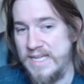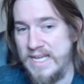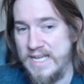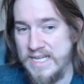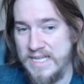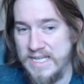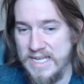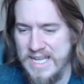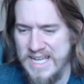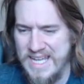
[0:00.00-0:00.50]

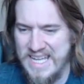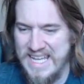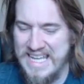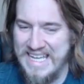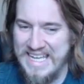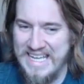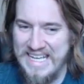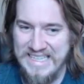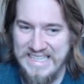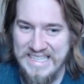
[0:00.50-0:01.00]
And
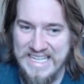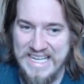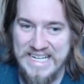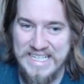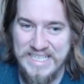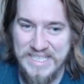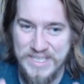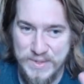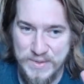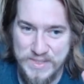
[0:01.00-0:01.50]
in the
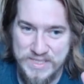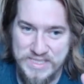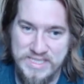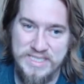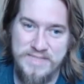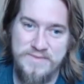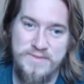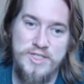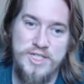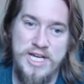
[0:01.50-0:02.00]
end, this
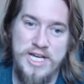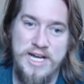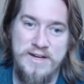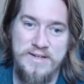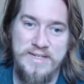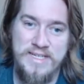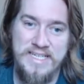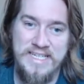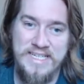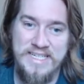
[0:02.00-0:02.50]
is for
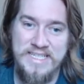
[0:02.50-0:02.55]
charity.